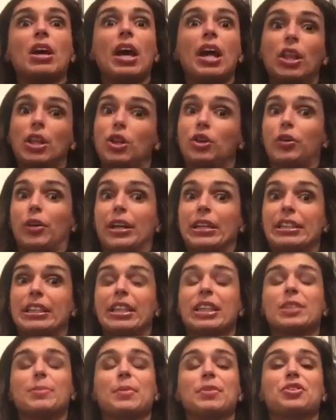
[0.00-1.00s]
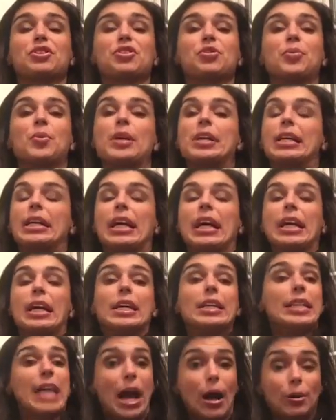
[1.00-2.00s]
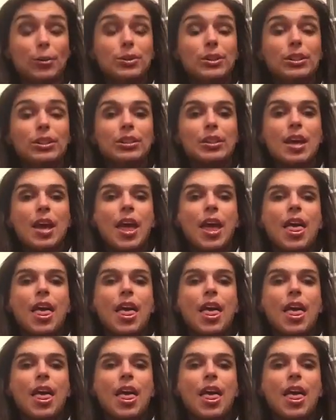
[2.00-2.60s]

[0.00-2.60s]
hella crazy, especially when it got announced